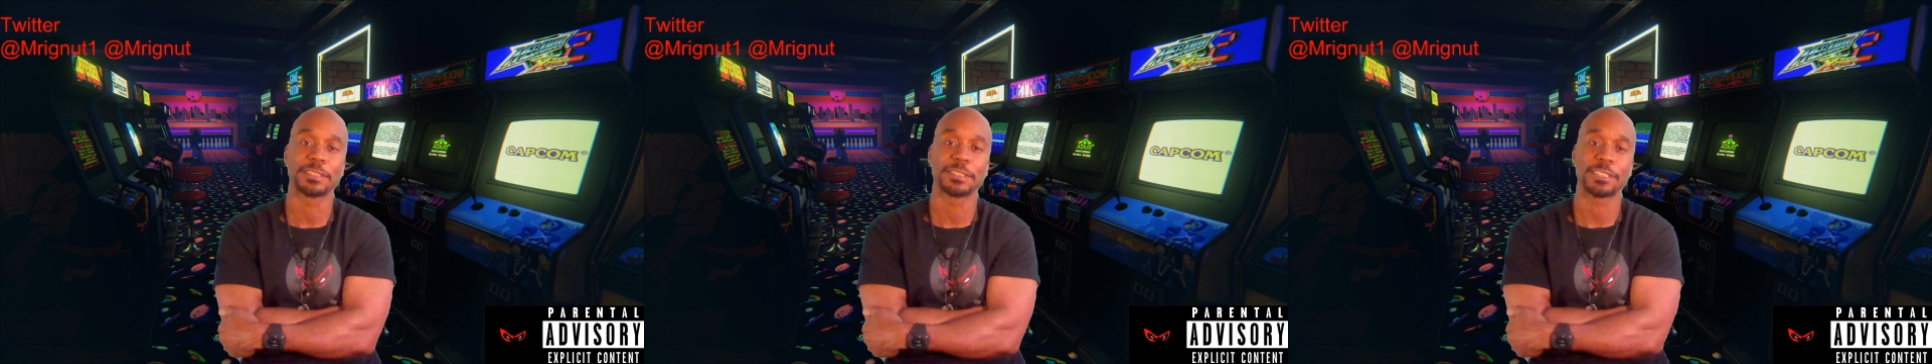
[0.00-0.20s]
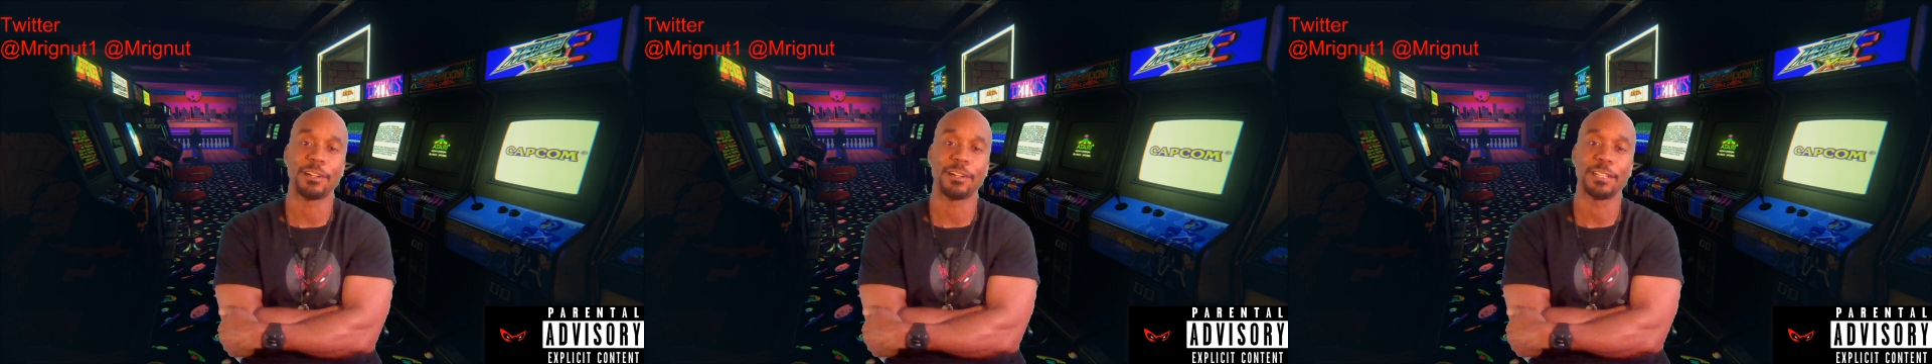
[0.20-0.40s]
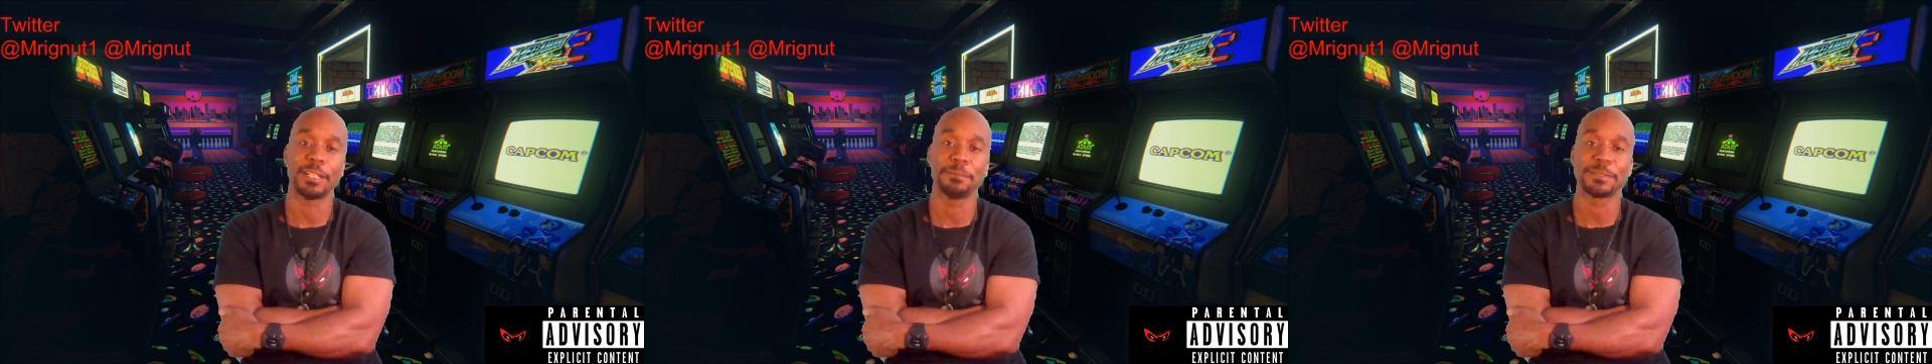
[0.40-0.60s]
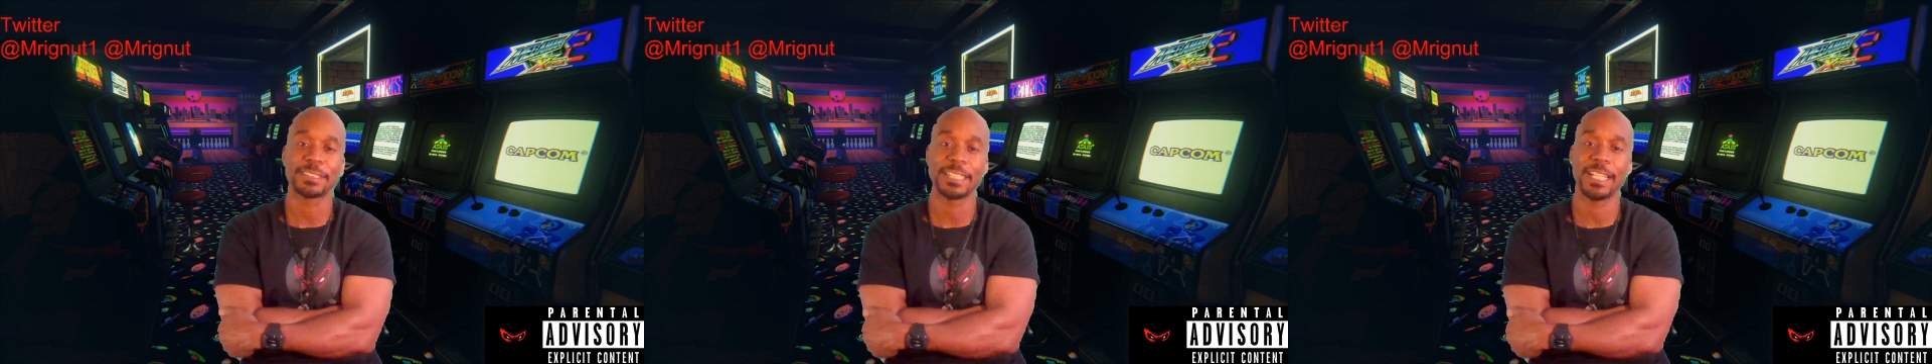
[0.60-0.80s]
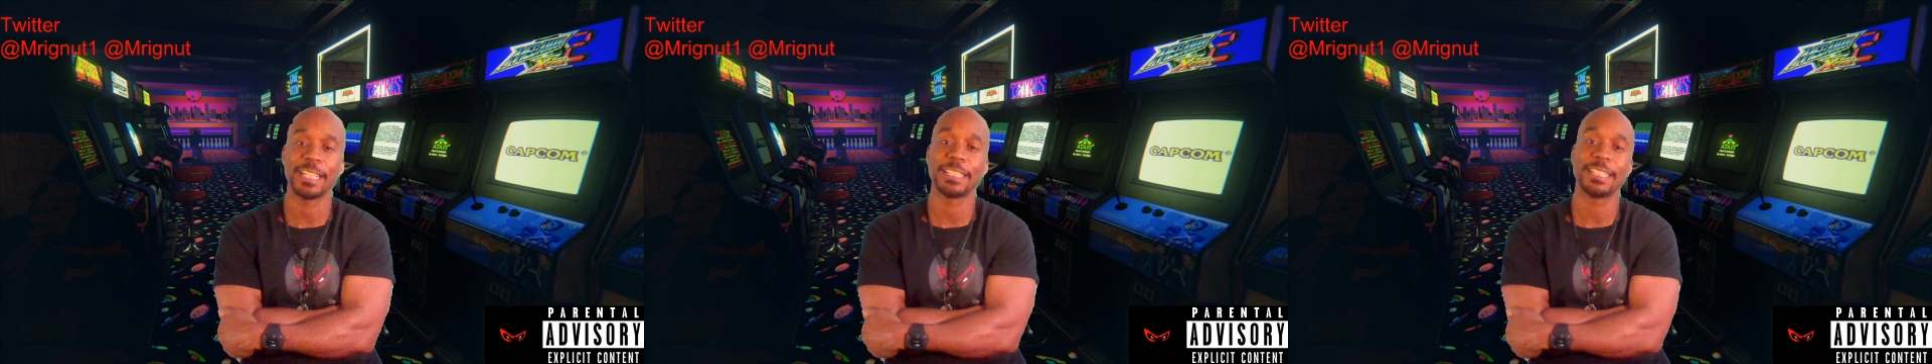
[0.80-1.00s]
So all I'm
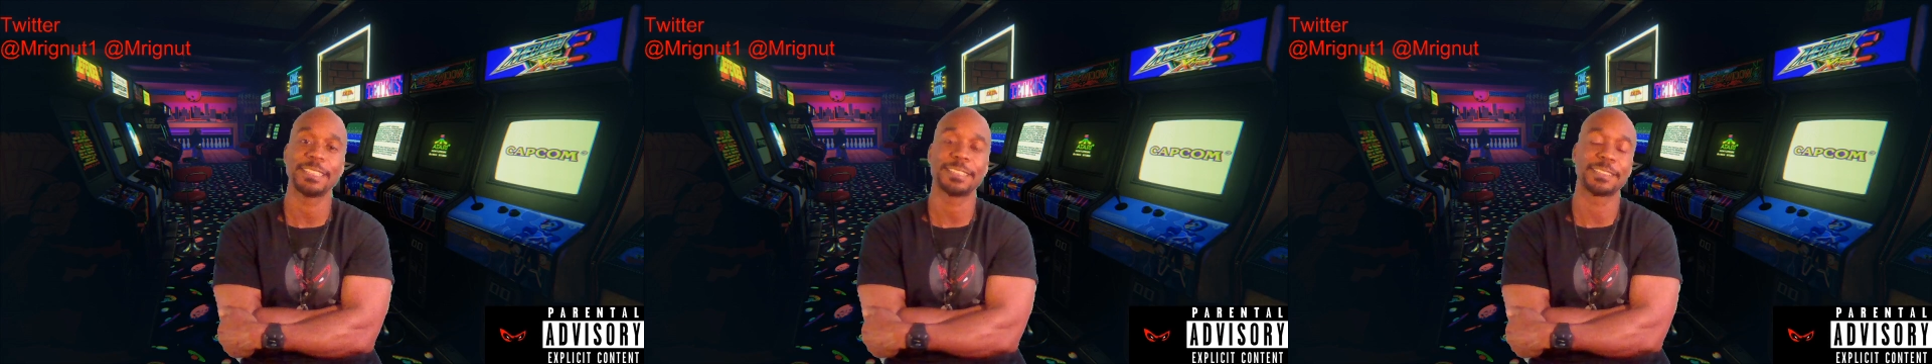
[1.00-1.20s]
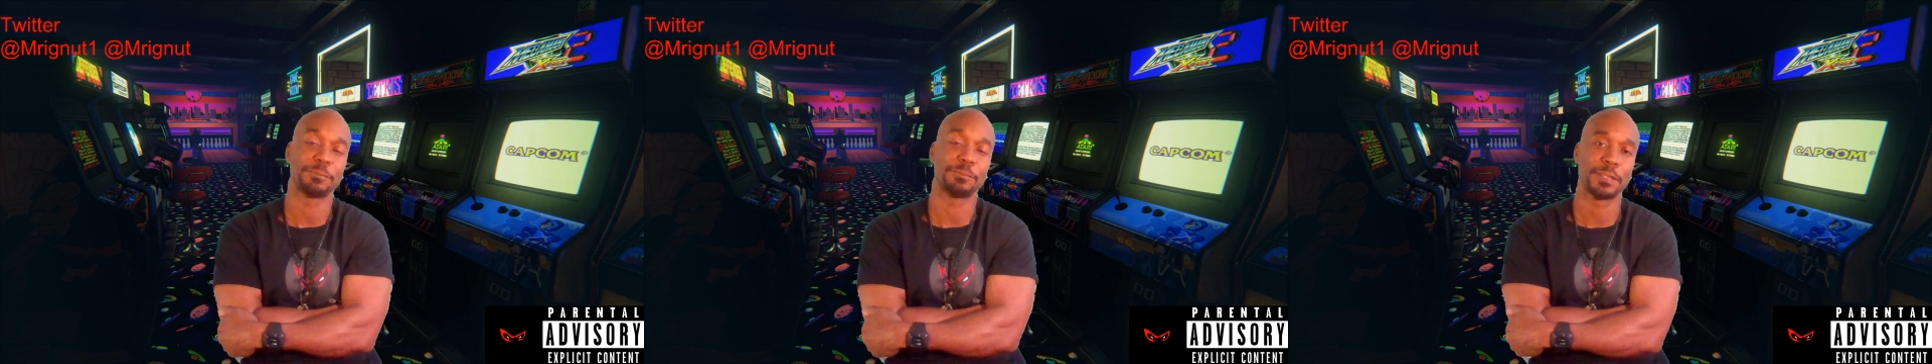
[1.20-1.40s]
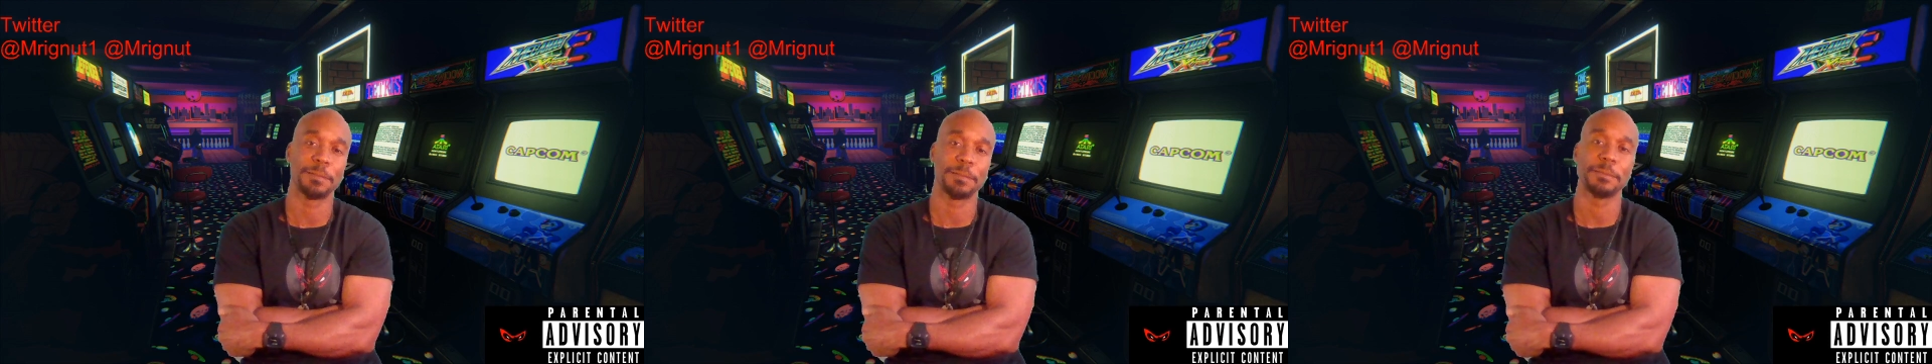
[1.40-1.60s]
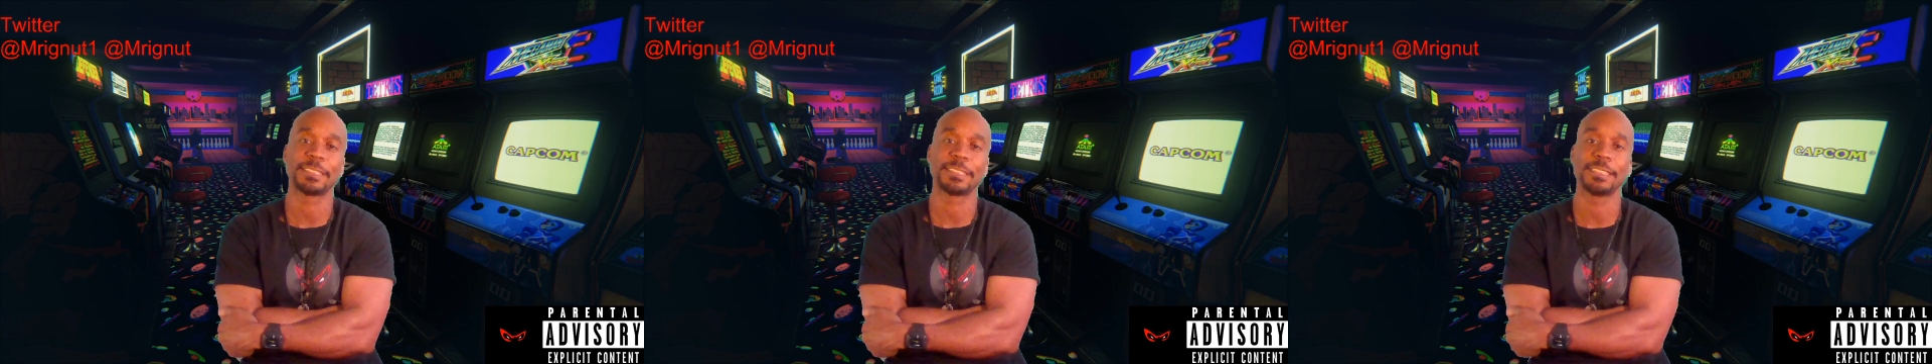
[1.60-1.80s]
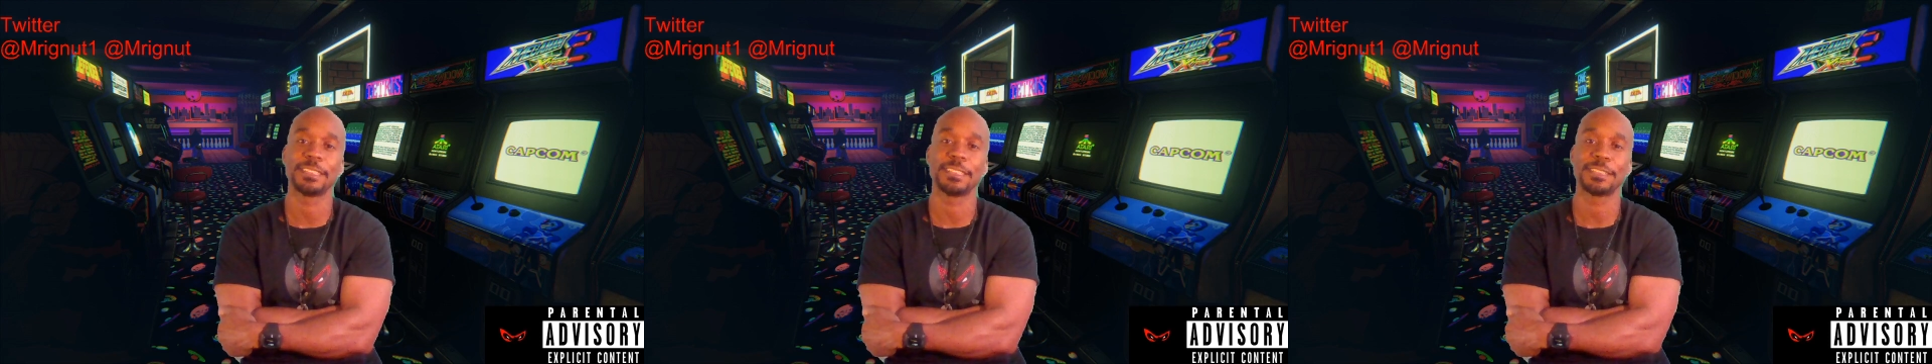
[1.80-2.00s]
saying is the premise
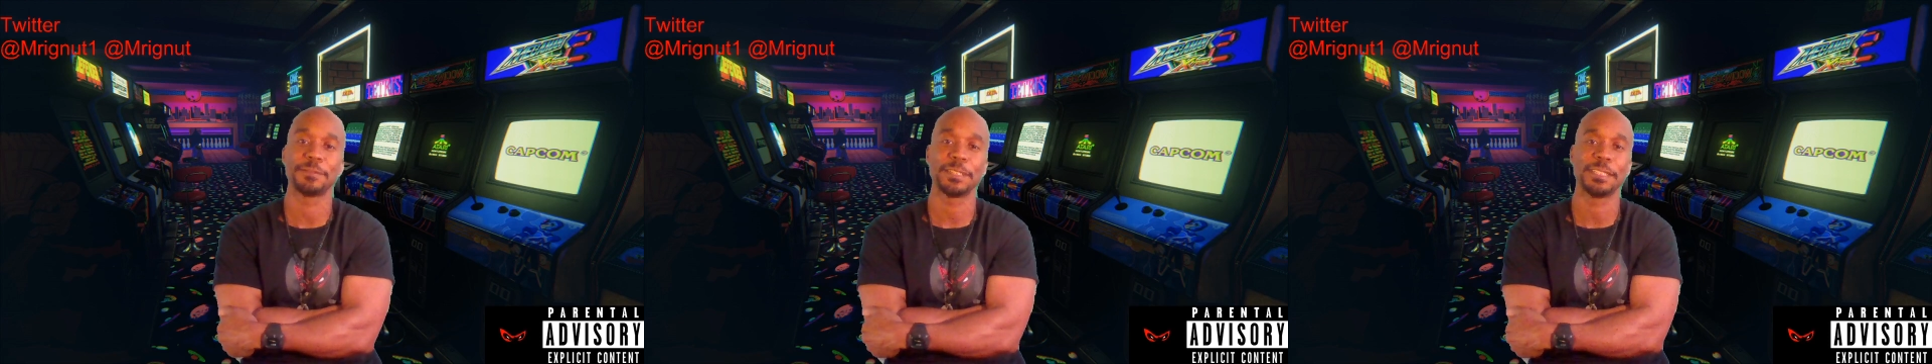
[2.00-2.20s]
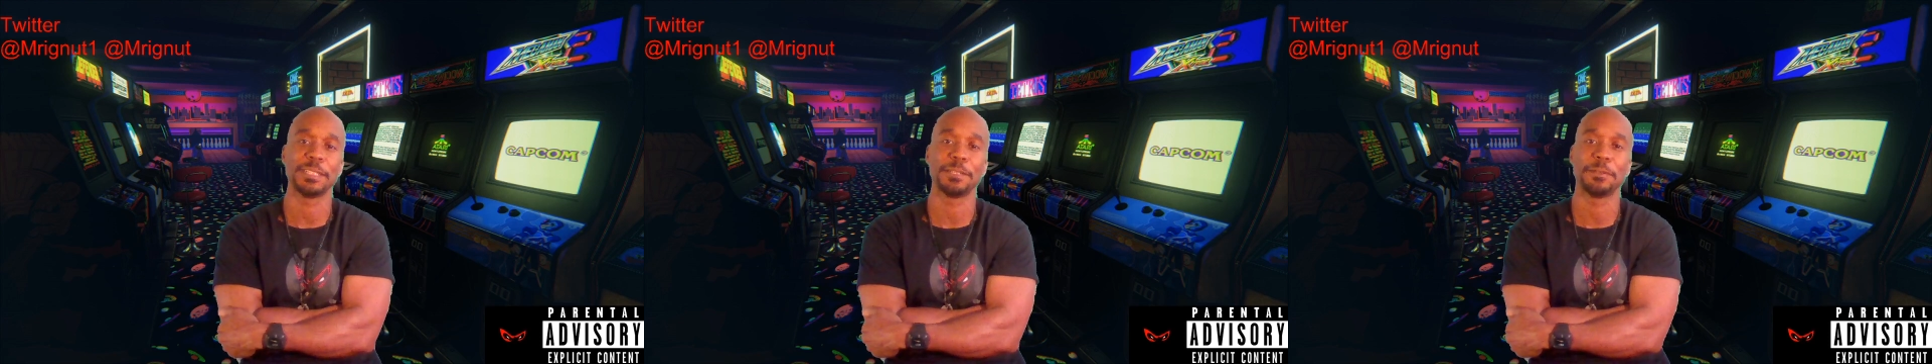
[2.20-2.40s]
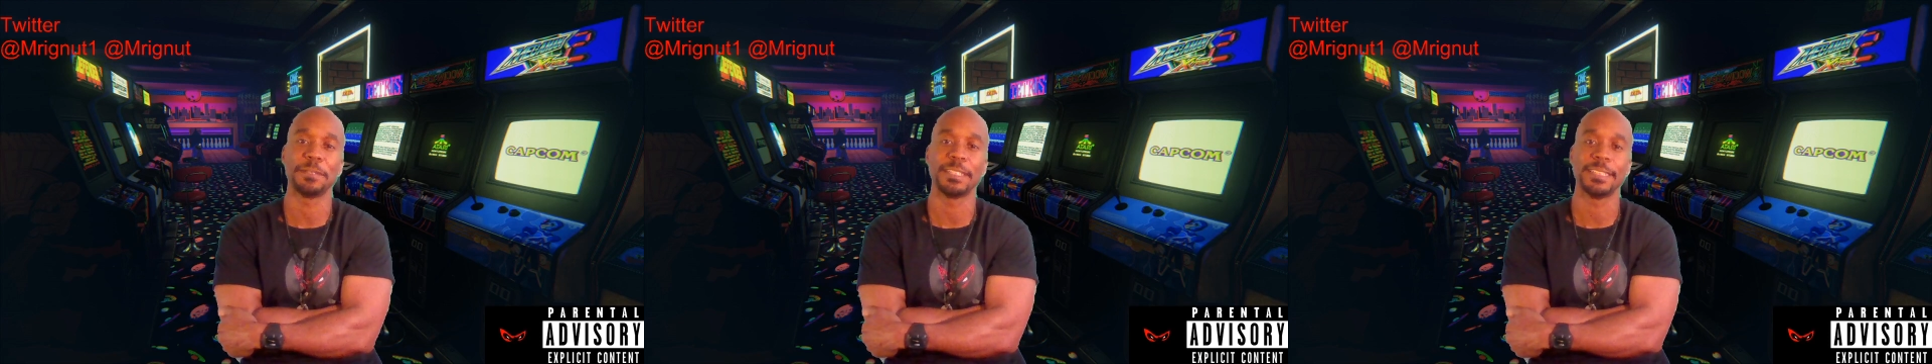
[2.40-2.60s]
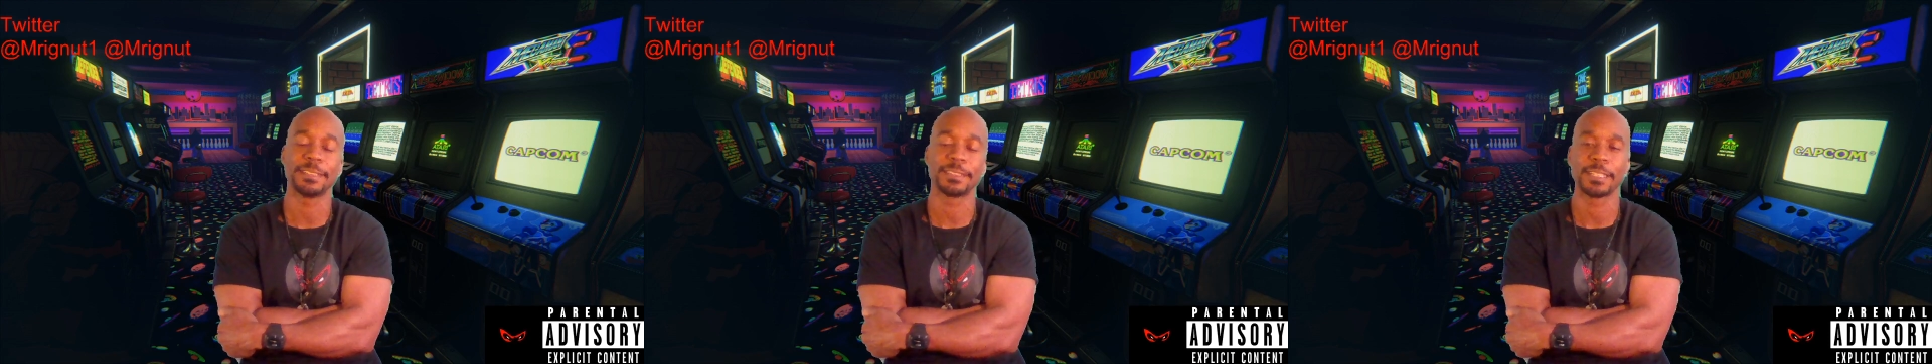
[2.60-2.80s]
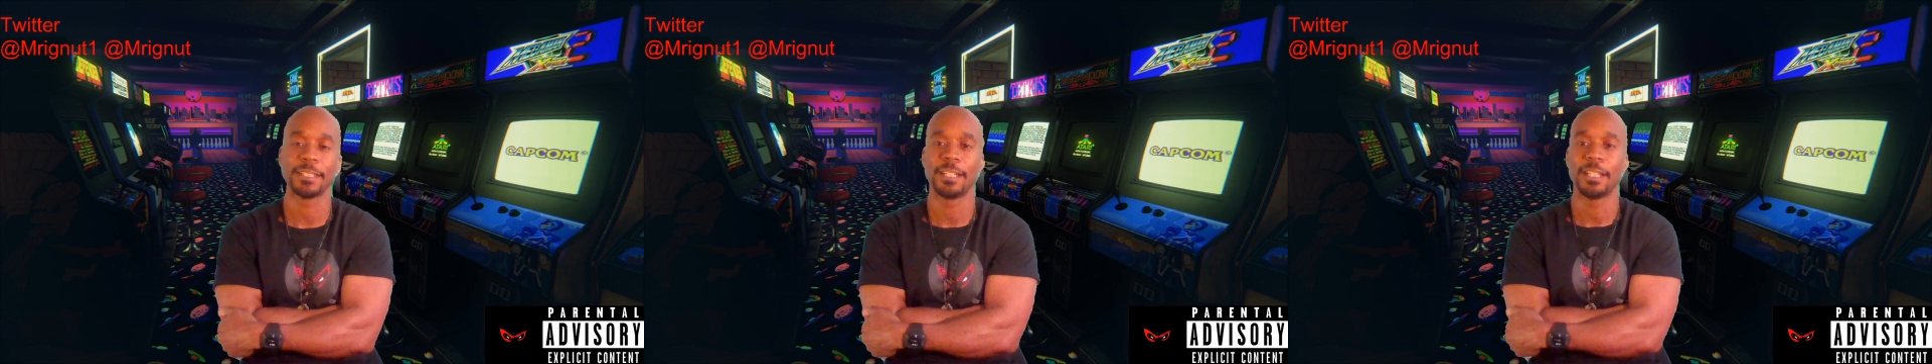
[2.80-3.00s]
of this video is